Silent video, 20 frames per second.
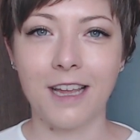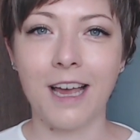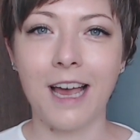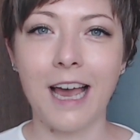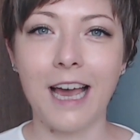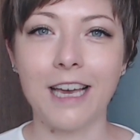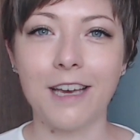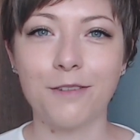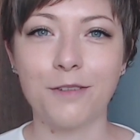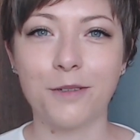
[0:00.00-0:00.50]

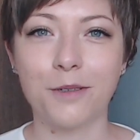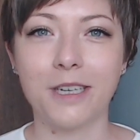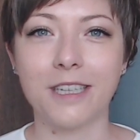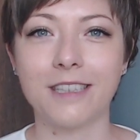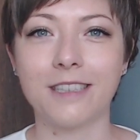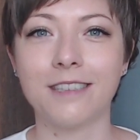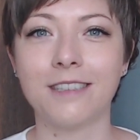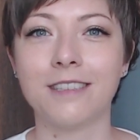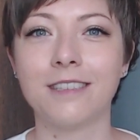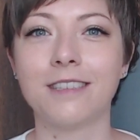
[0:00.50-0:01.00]
Hi
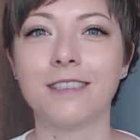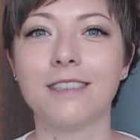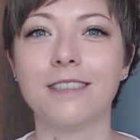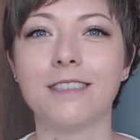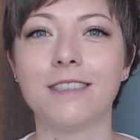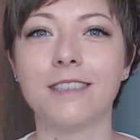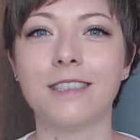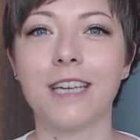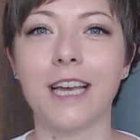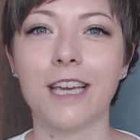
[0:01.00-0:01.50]
everyone.
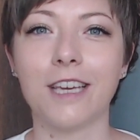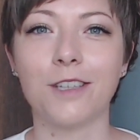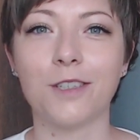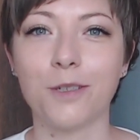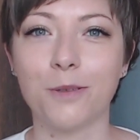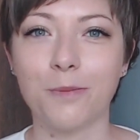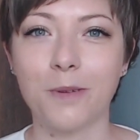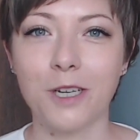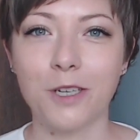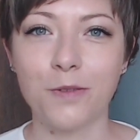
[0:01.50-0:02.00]
Thank you
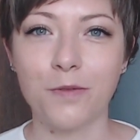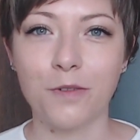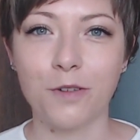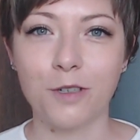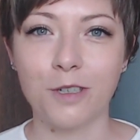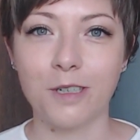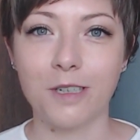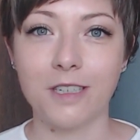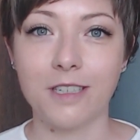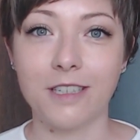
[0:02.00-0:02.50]
so much
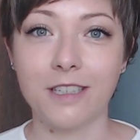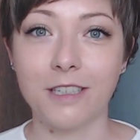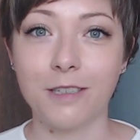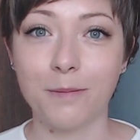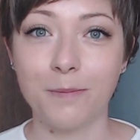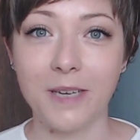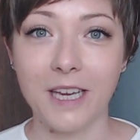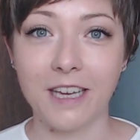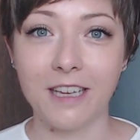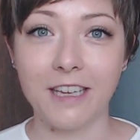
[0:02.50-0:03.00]
for
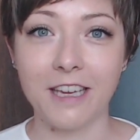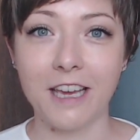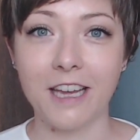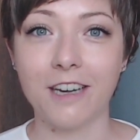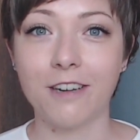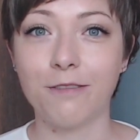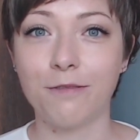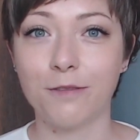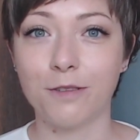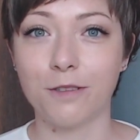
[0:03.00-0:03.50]
still being
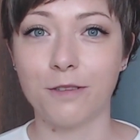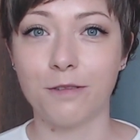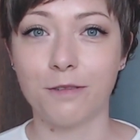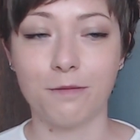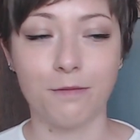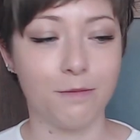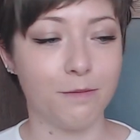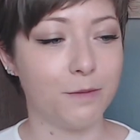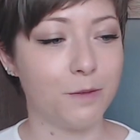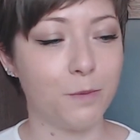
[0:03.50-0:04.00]
here,
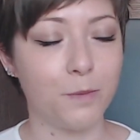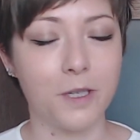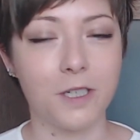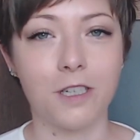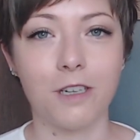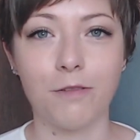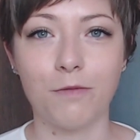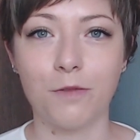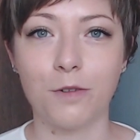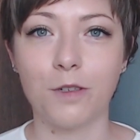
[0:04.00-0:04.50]

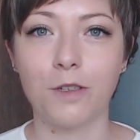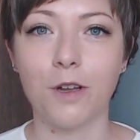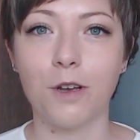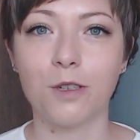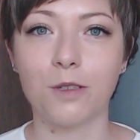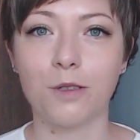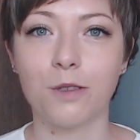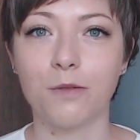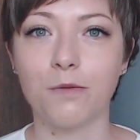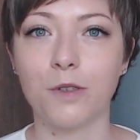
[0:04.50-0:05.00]
especially for
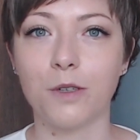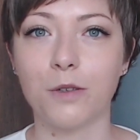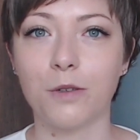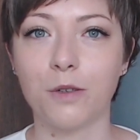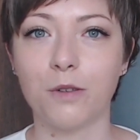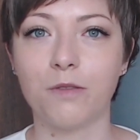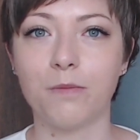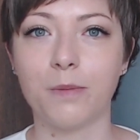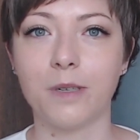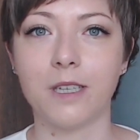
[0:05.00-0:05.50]
those of you
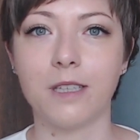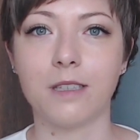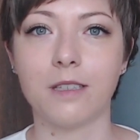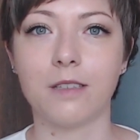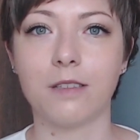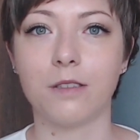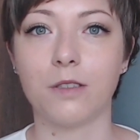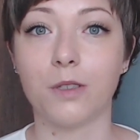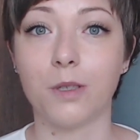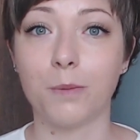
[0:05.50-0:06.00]
who've
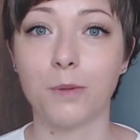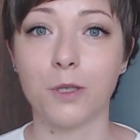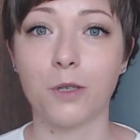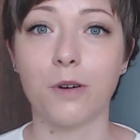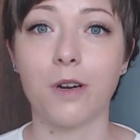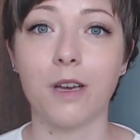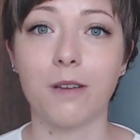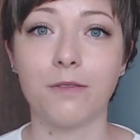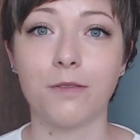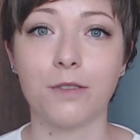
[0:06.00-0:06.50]
been
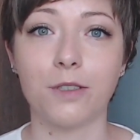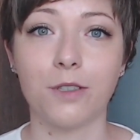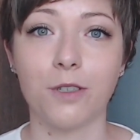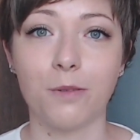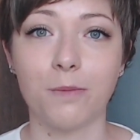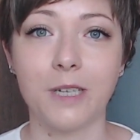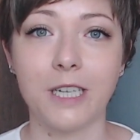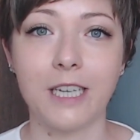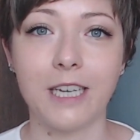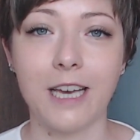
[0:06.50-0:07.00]
subscribed for so
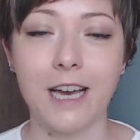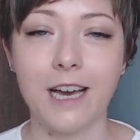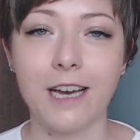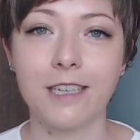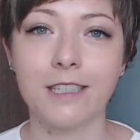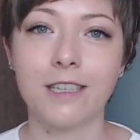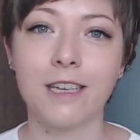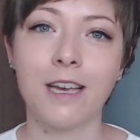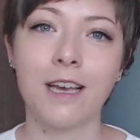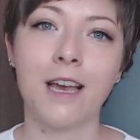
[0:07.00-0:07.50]
many years.